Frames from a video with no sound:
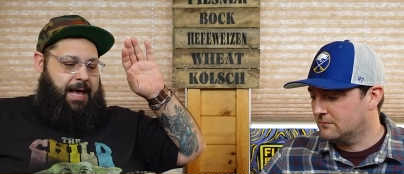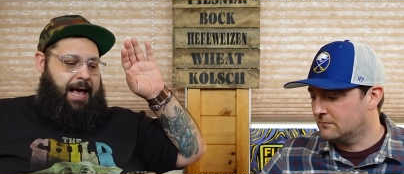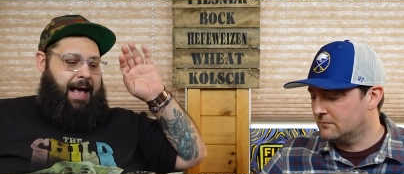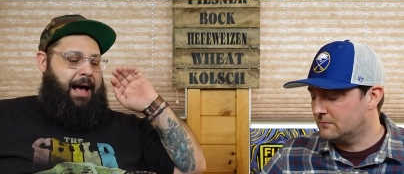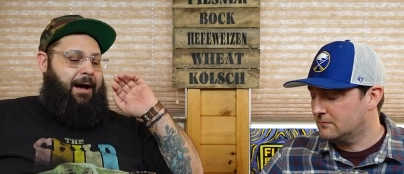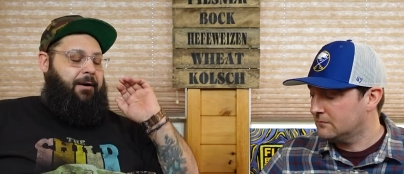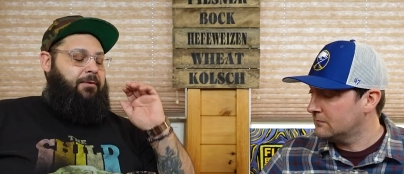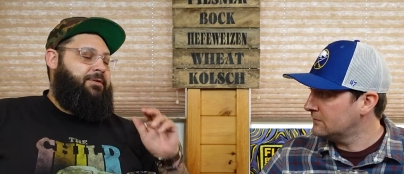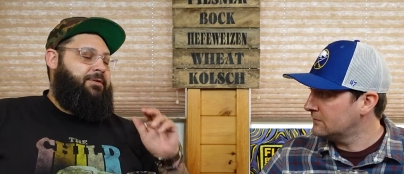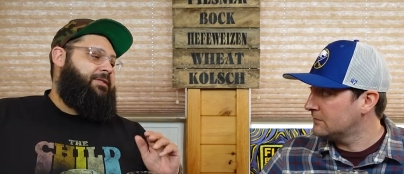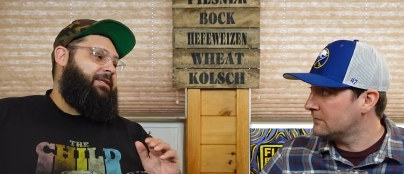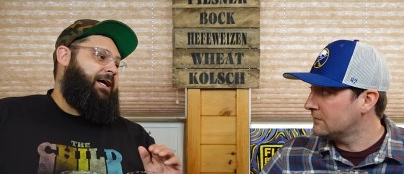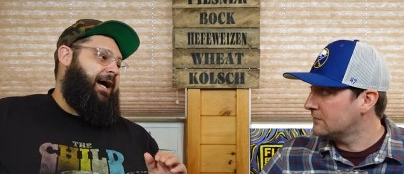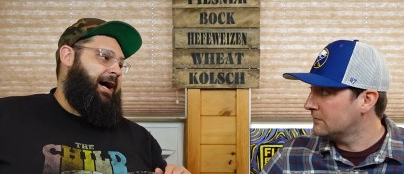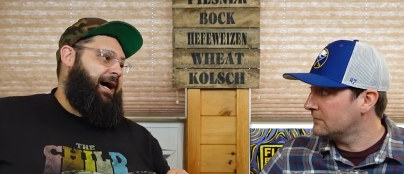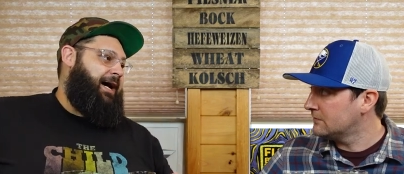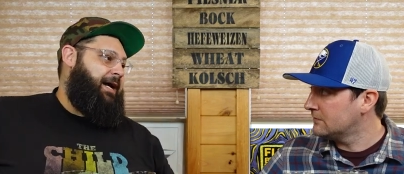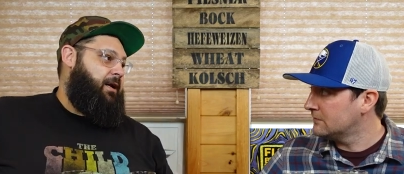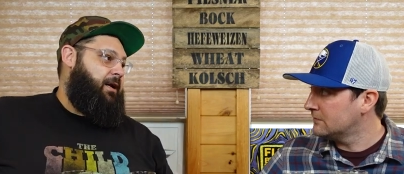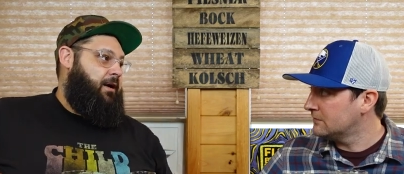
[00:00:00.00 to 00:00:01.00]

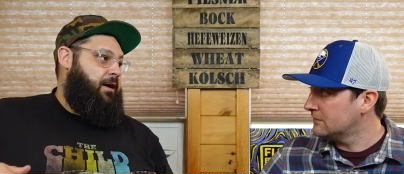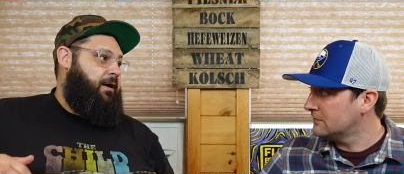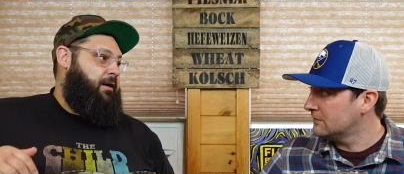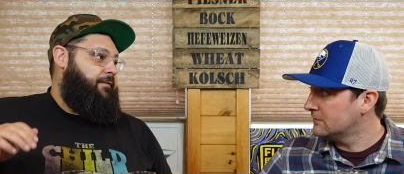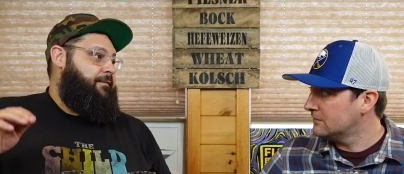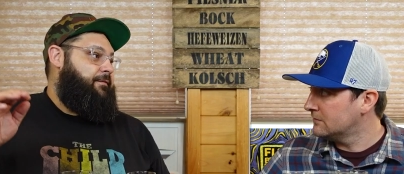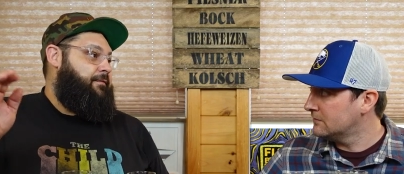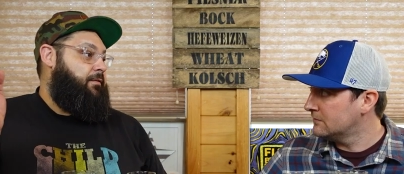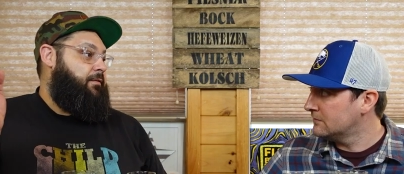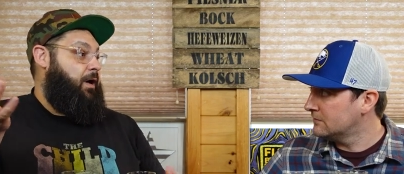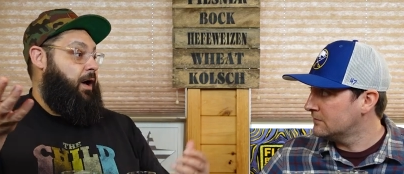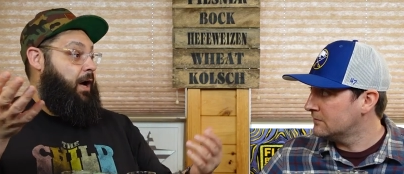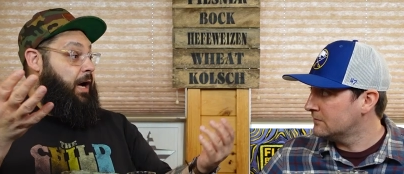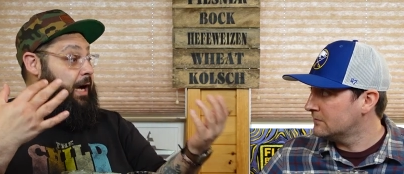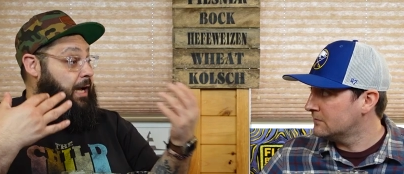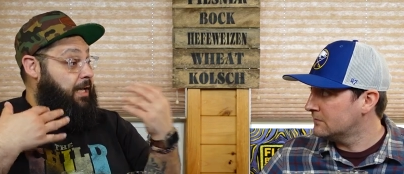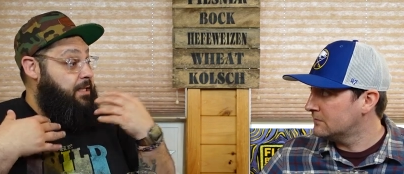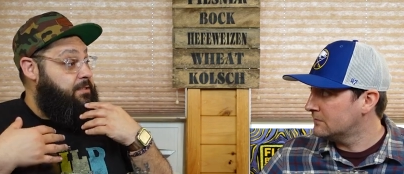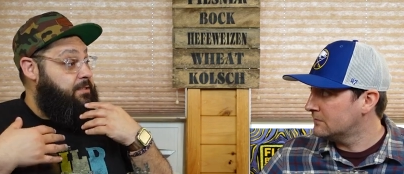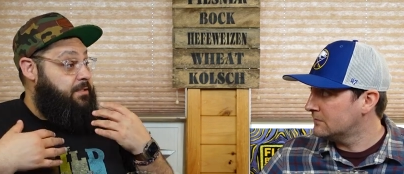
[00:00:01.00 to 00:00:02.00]
Speaker 1: outside of
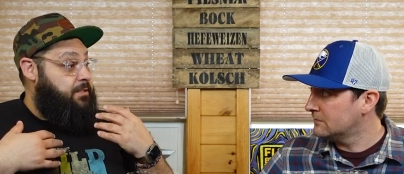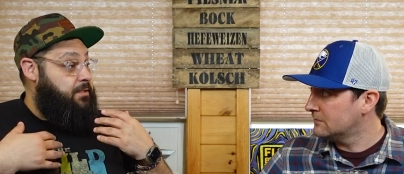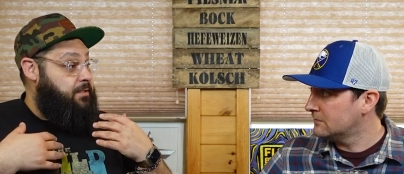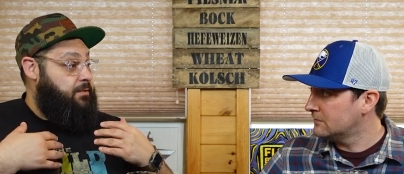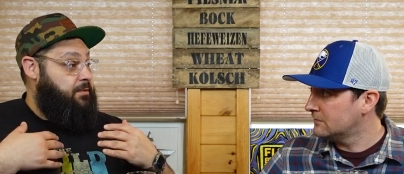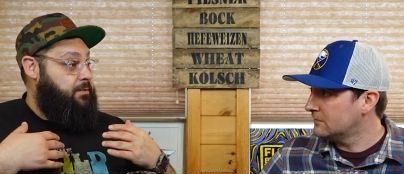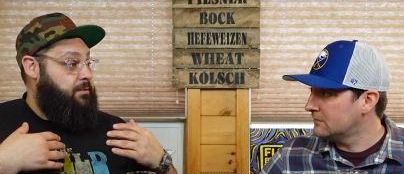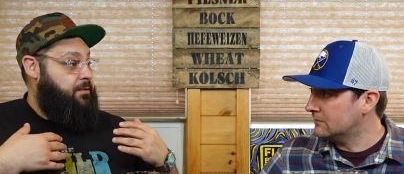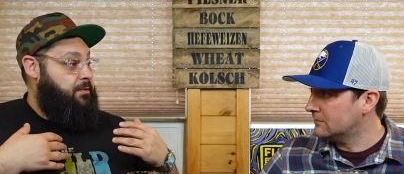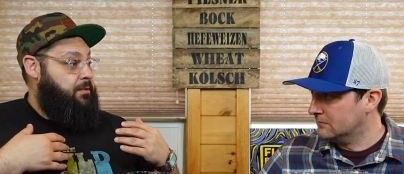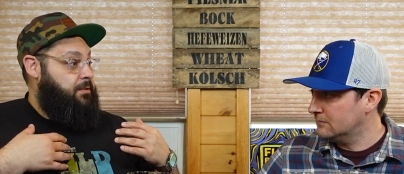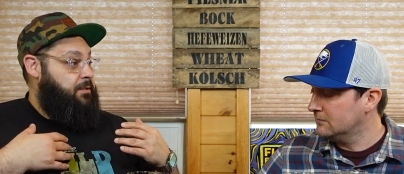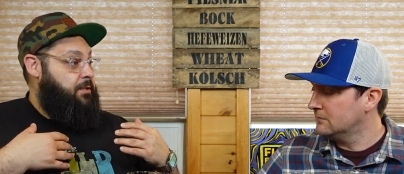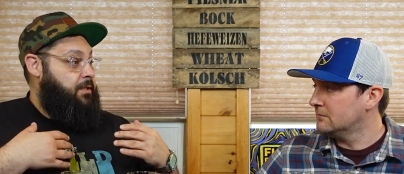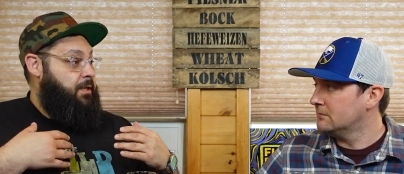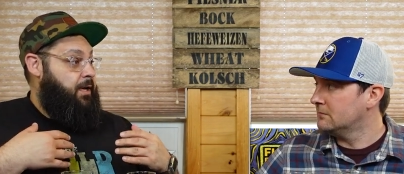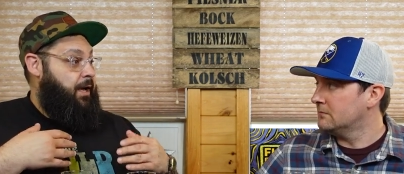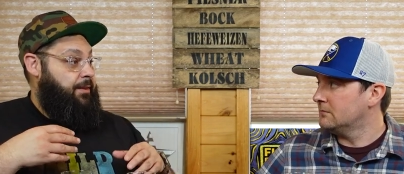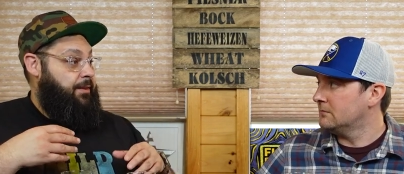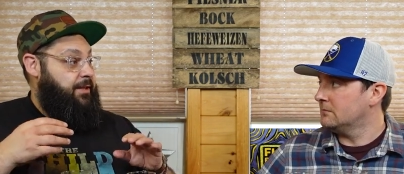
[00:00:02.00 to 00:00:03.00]
us mm-hmm.
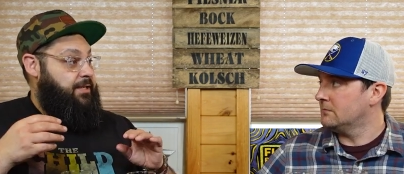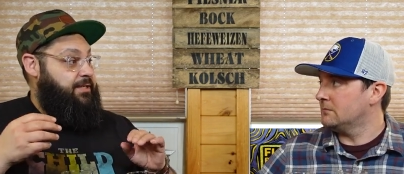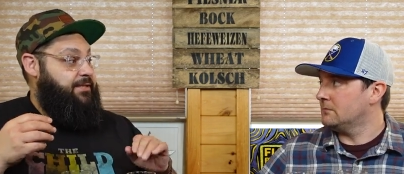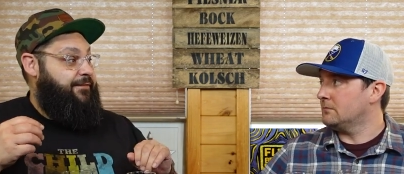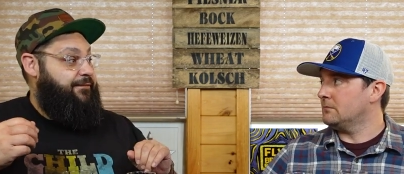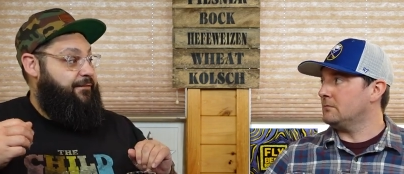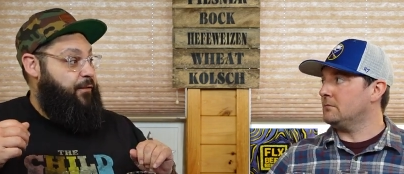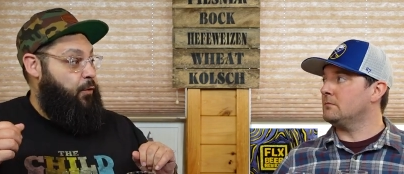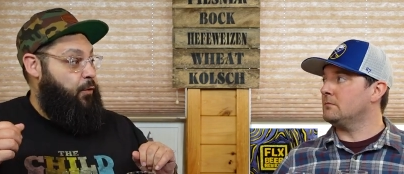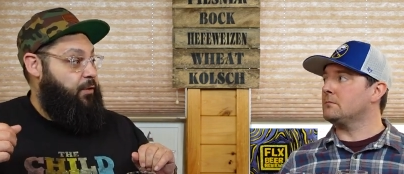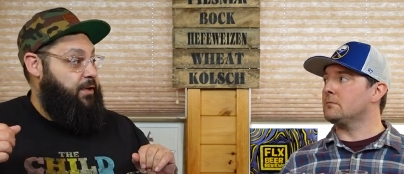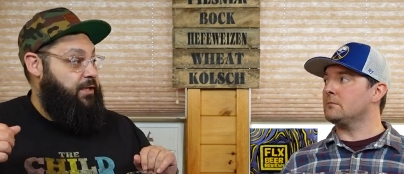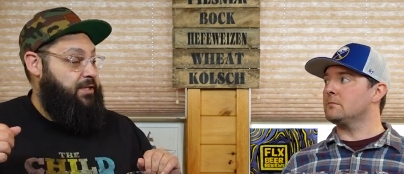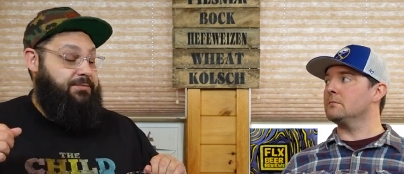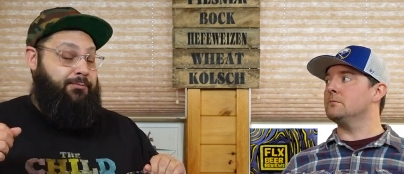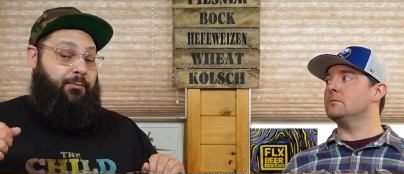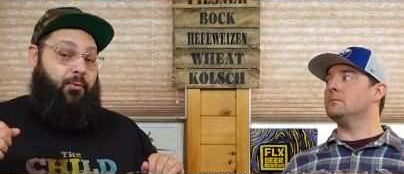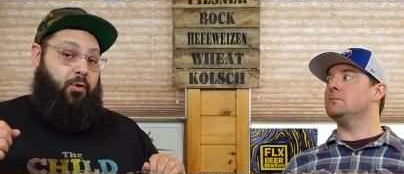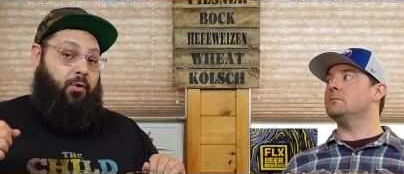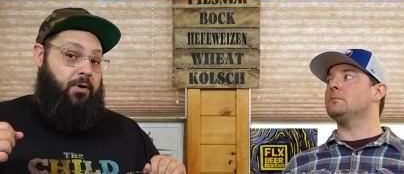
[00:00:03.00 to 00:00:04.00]
and let's
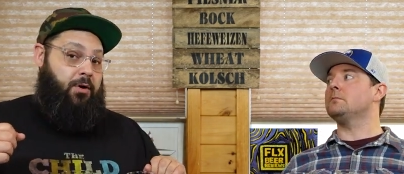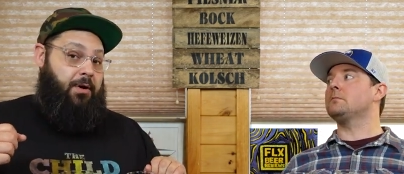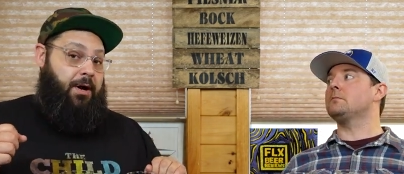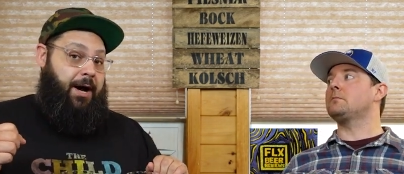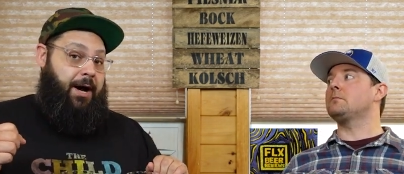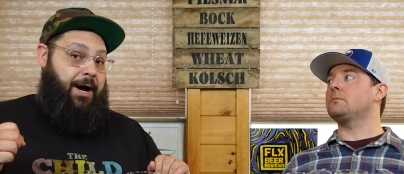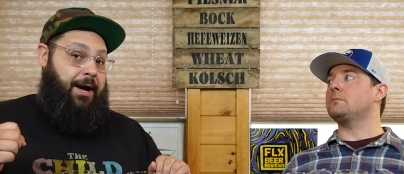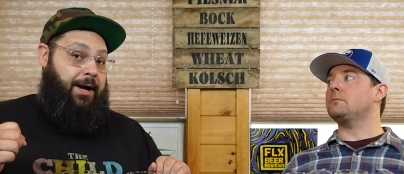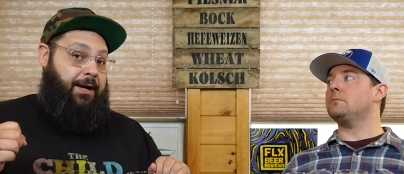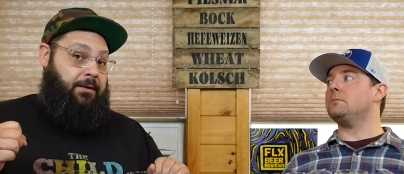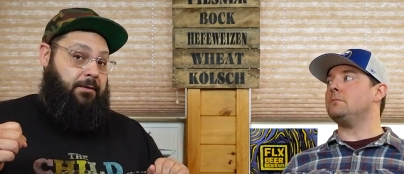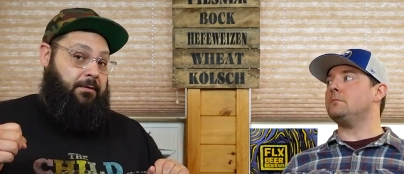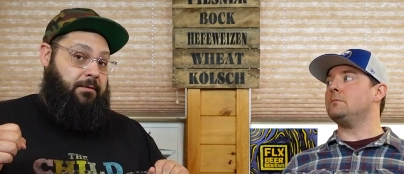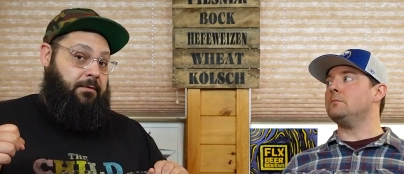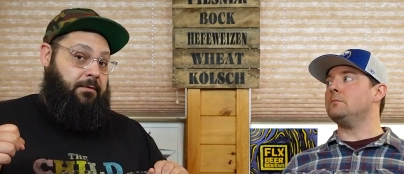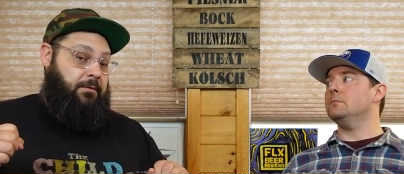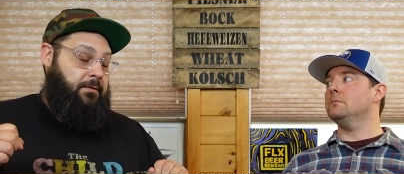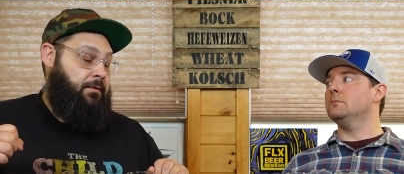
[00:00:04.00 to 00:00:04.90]
focus more on